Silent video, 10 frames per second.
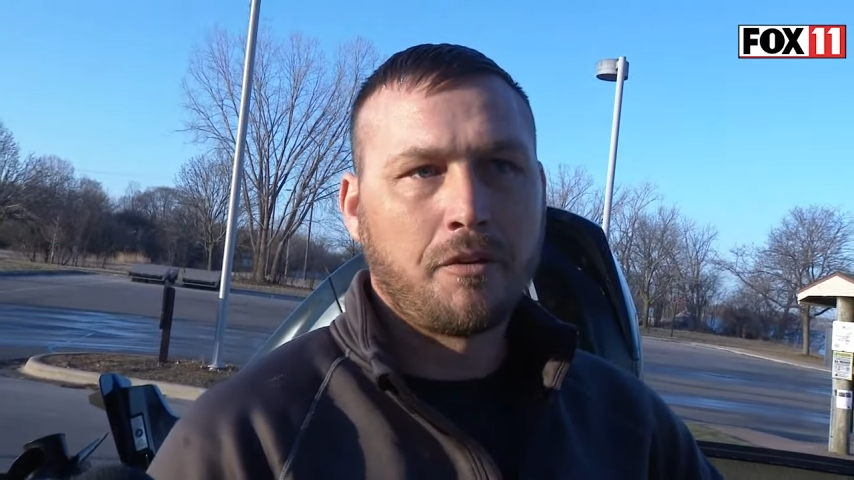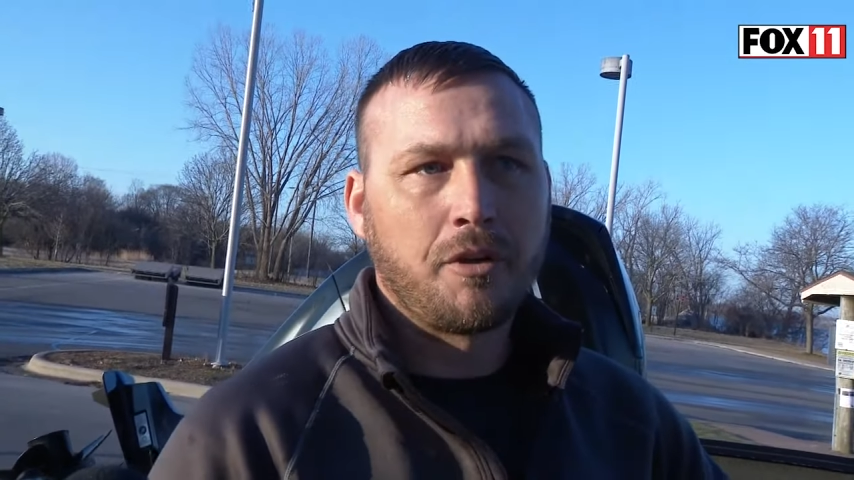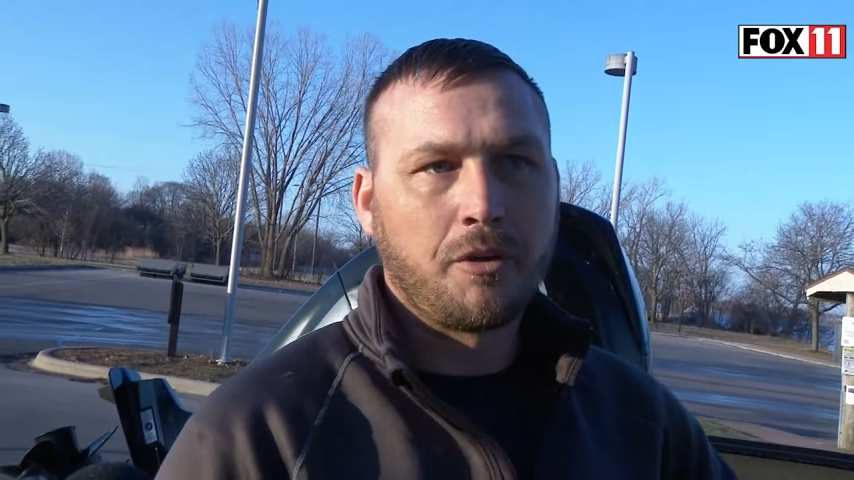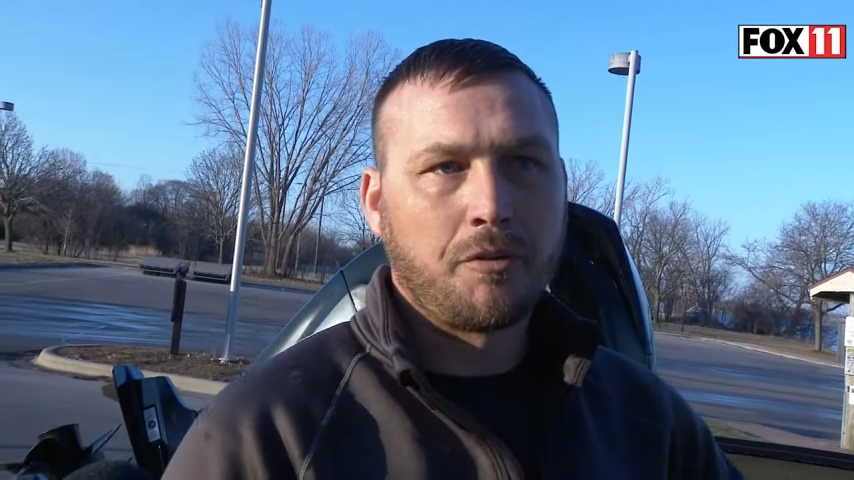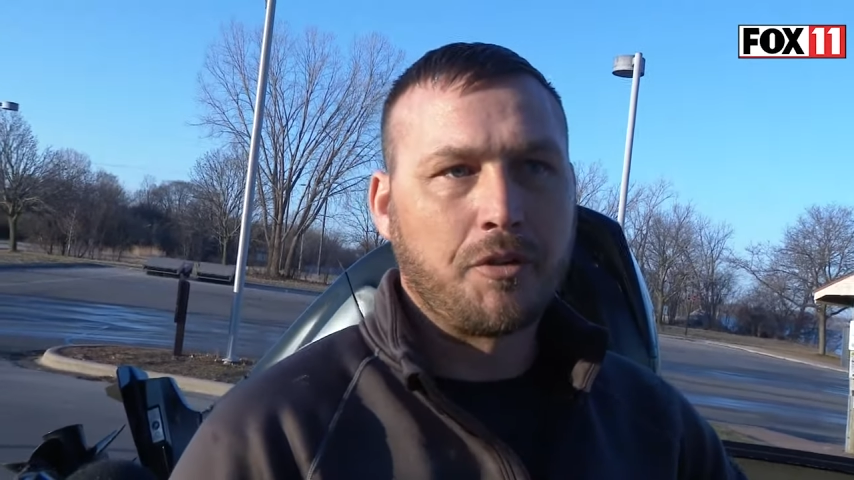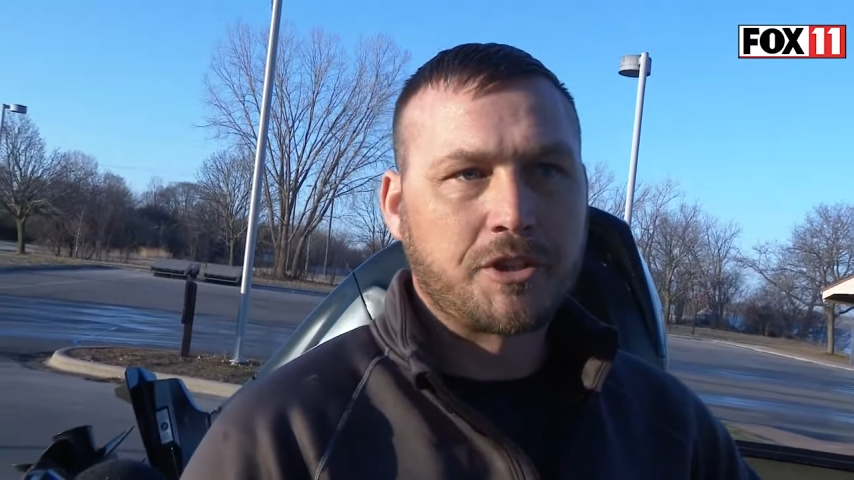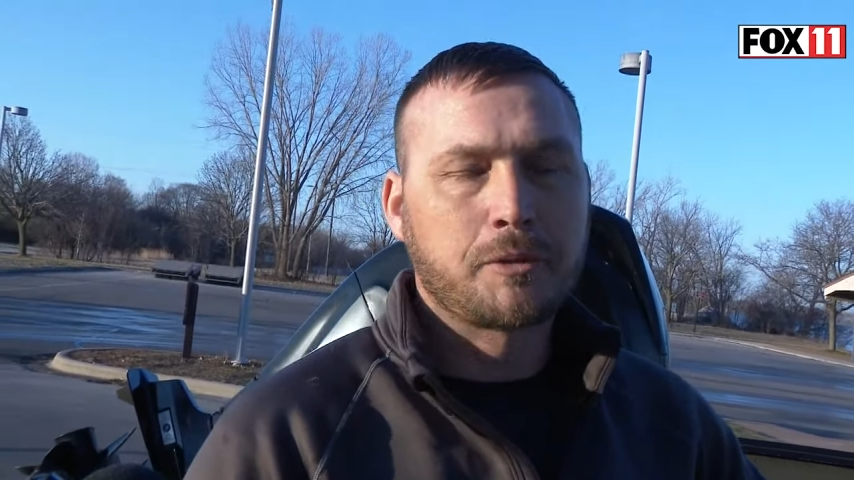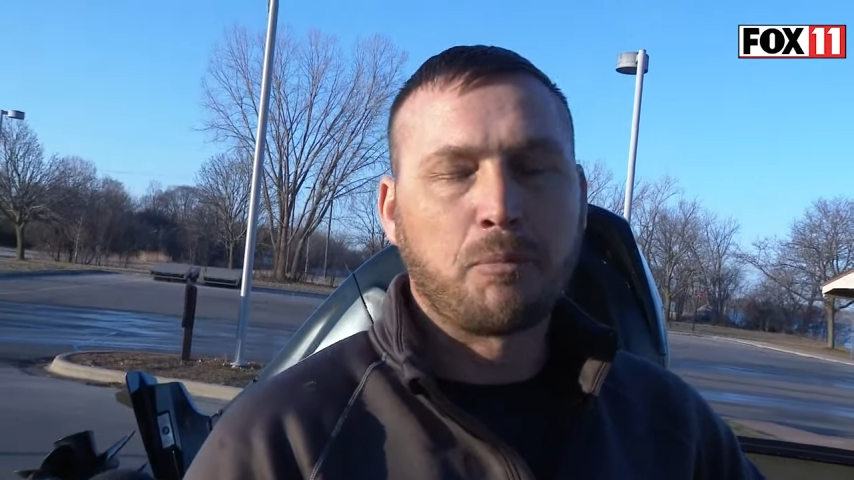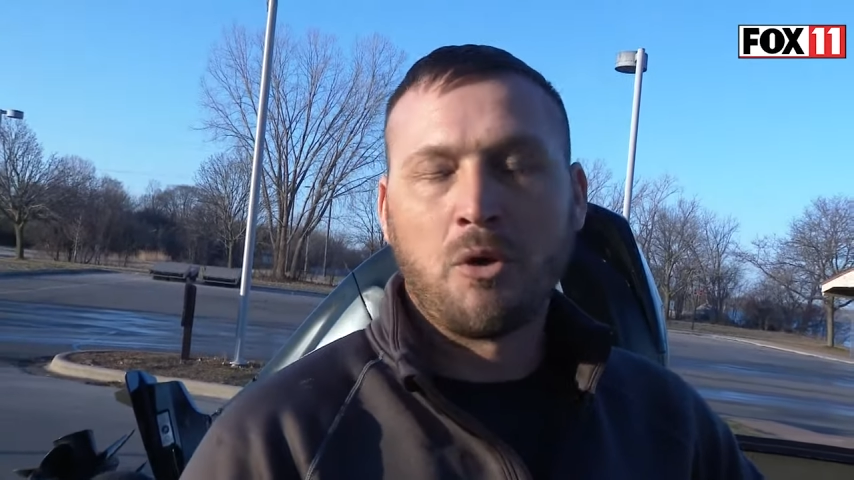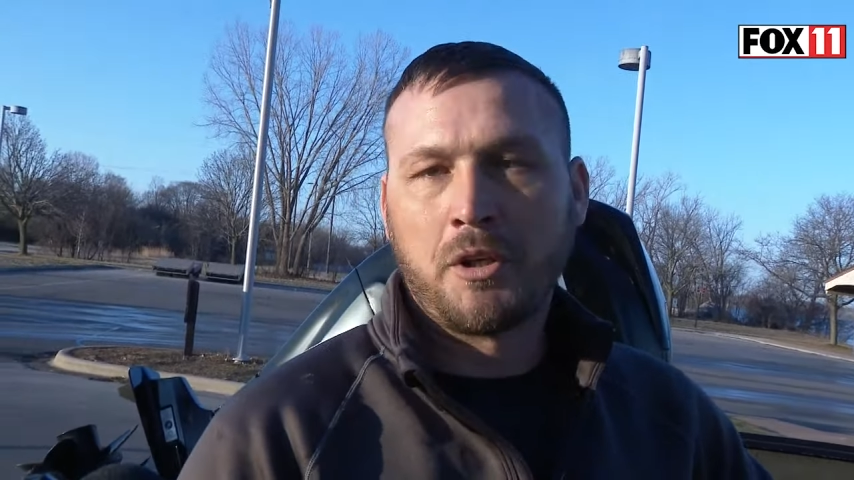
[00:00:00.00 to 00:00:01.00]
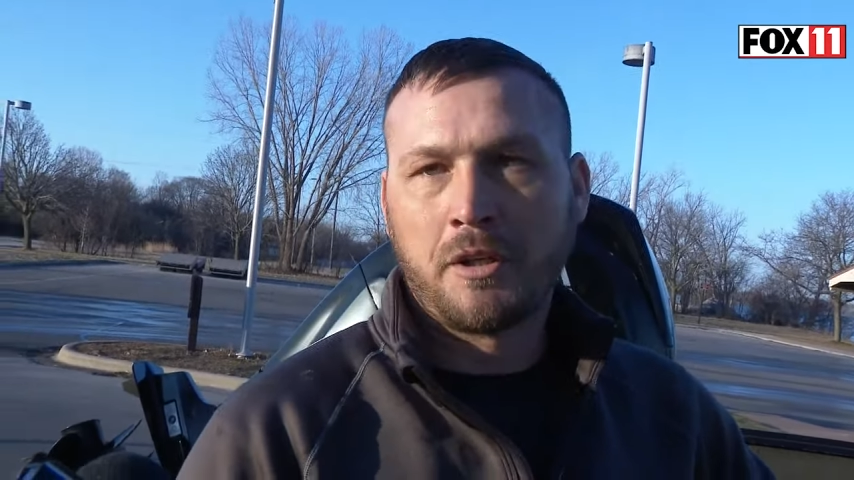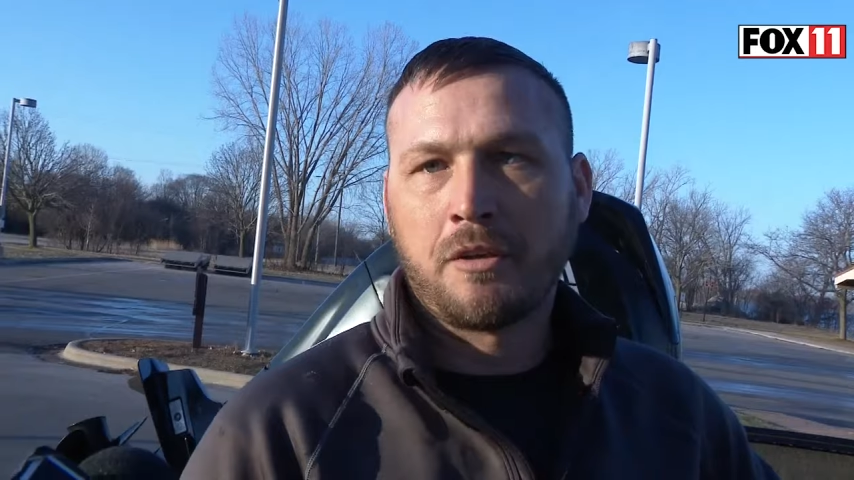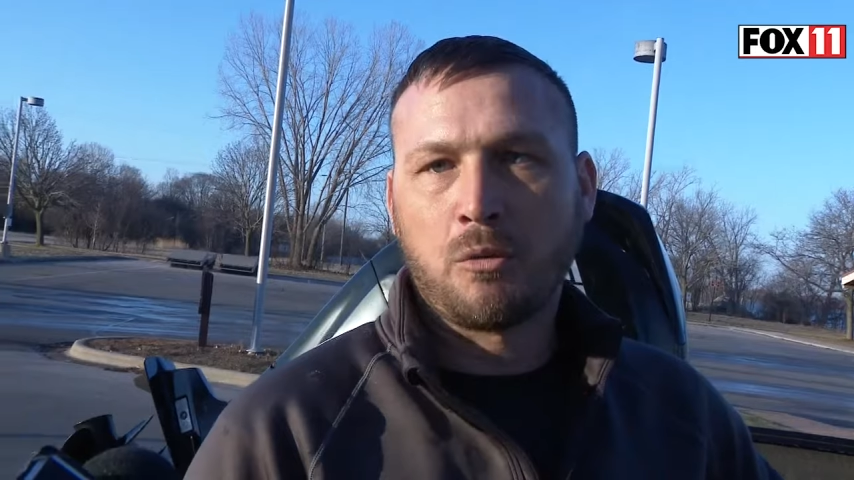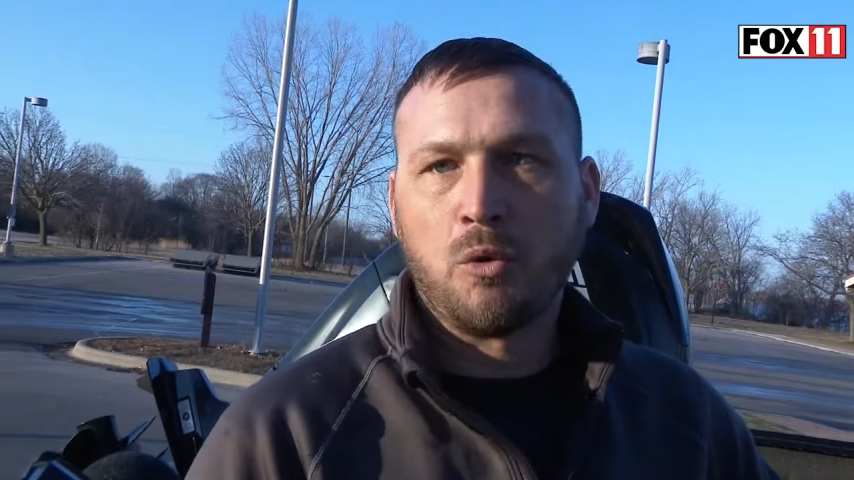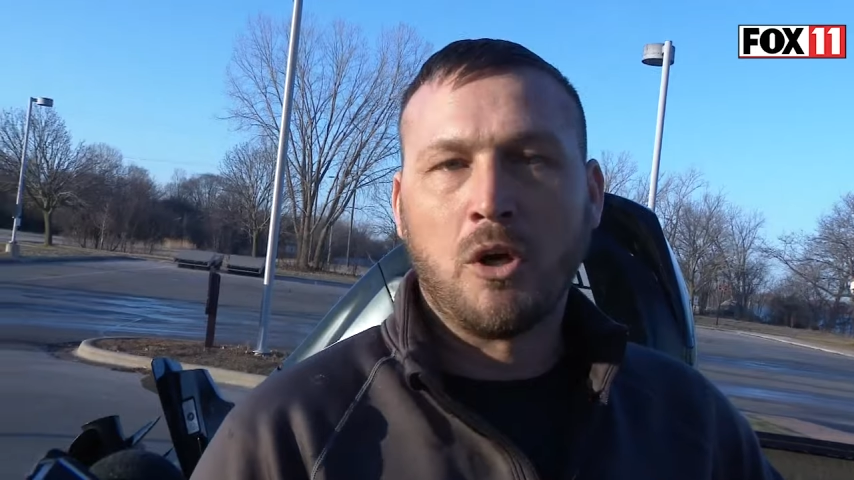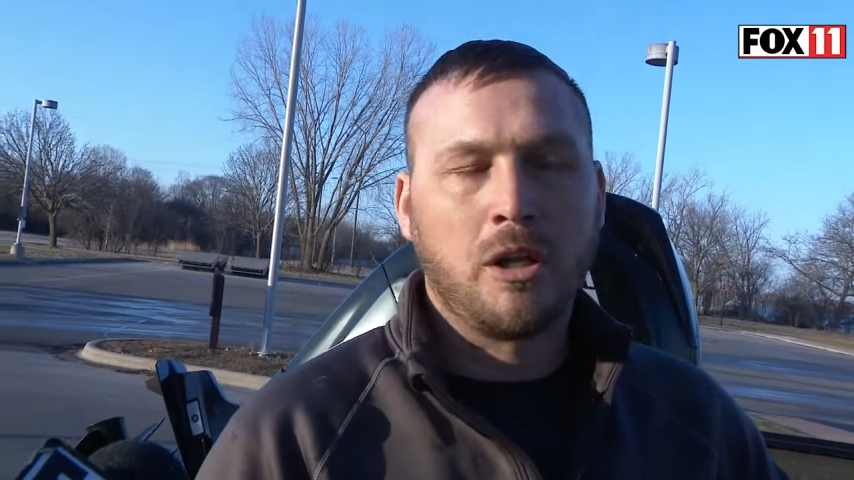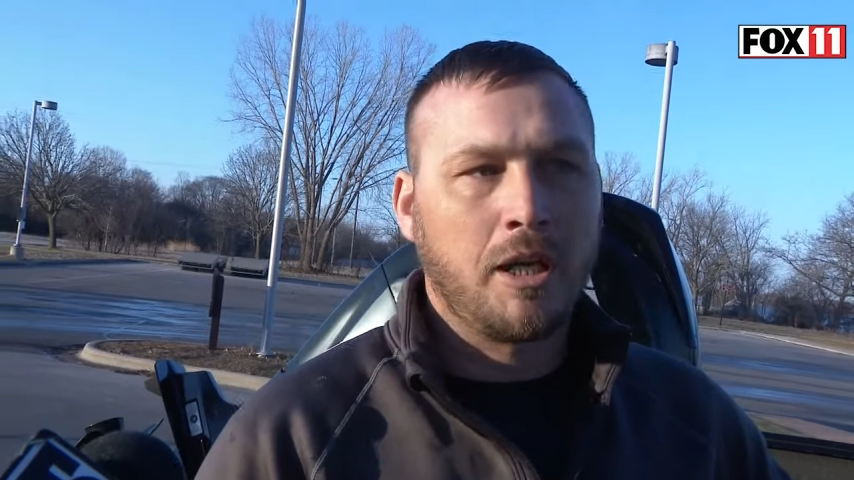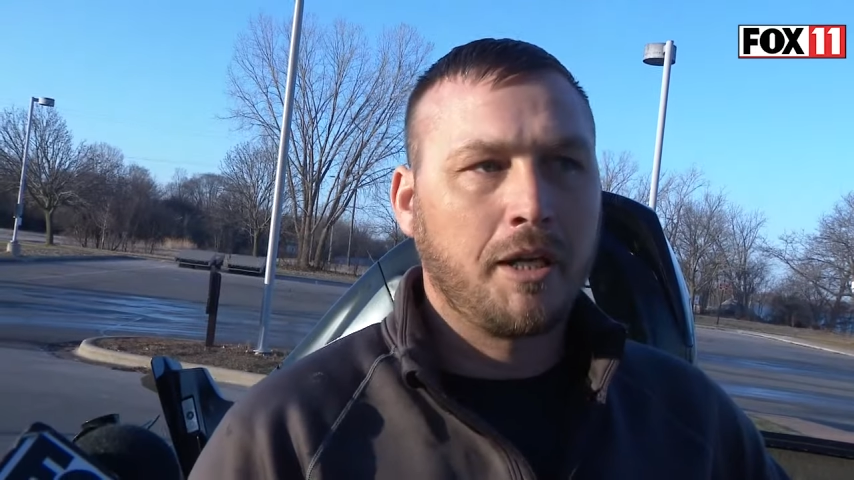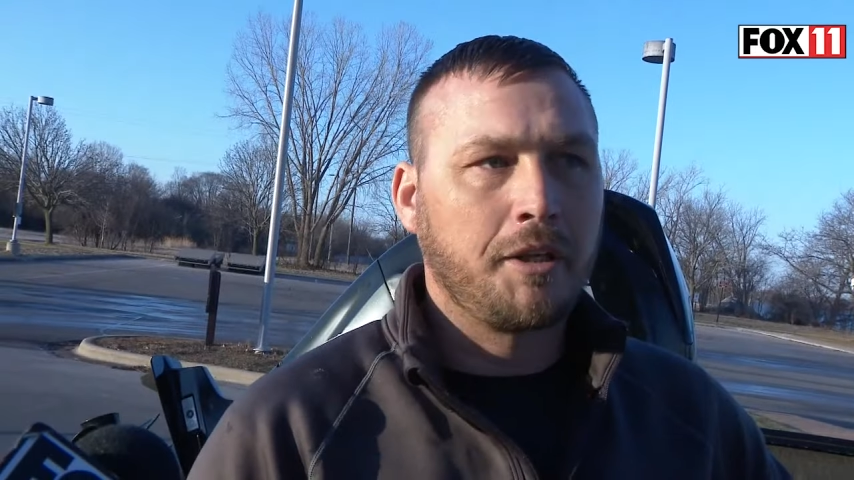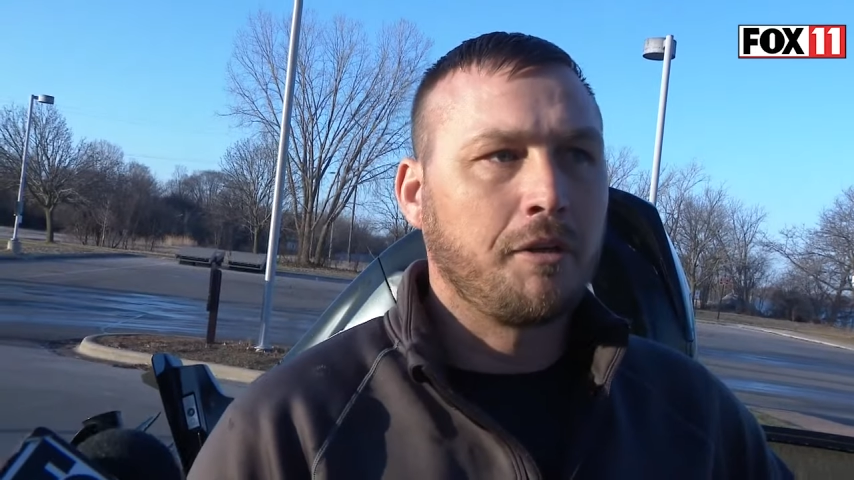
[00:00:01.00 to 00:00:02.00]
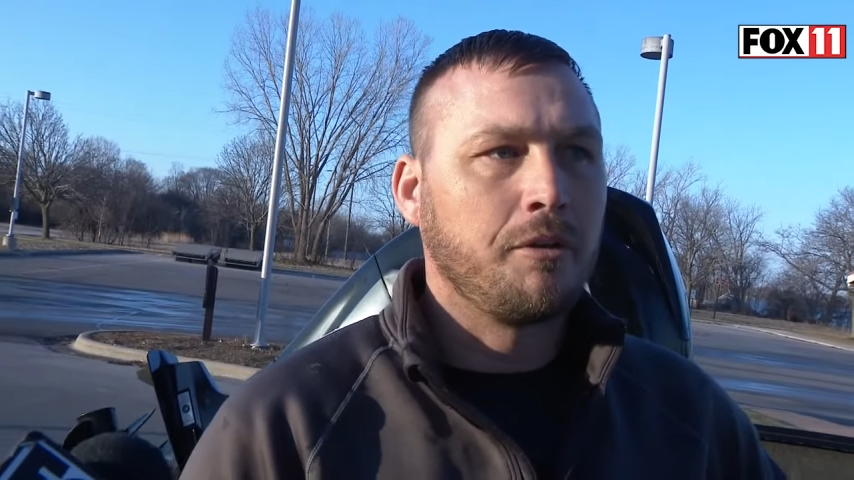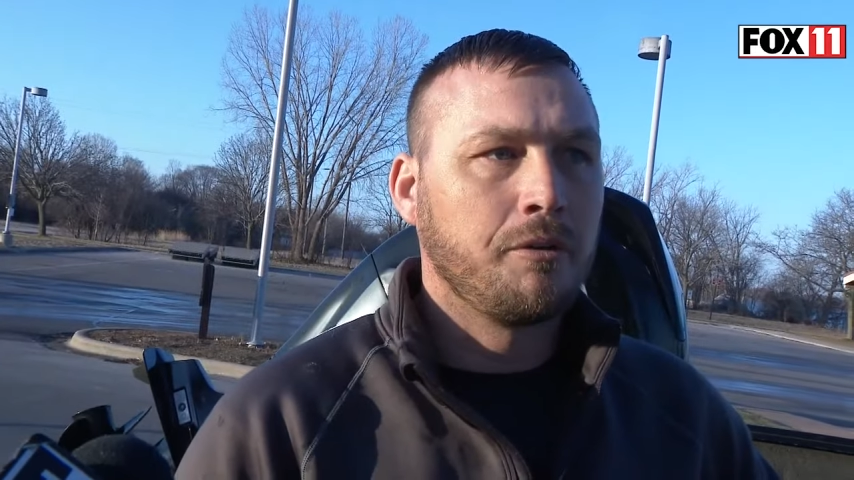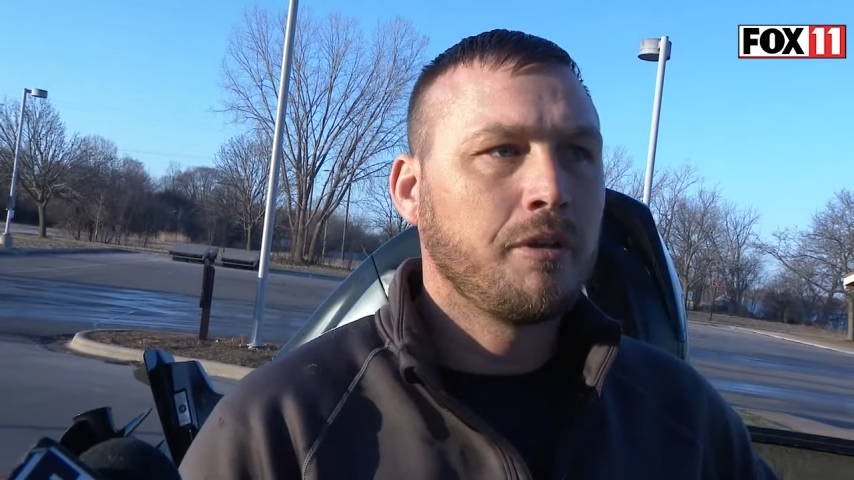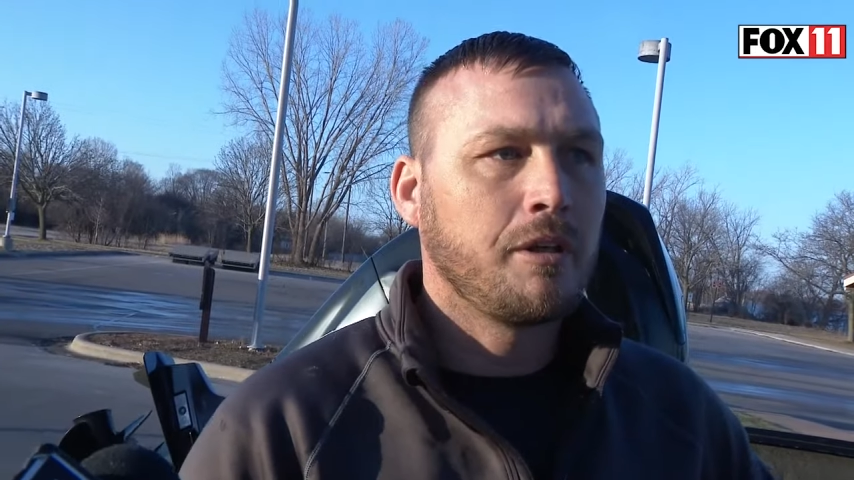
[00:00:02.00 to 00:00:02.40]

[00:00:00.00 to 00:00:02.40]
the, the spawning of the walleye, you know.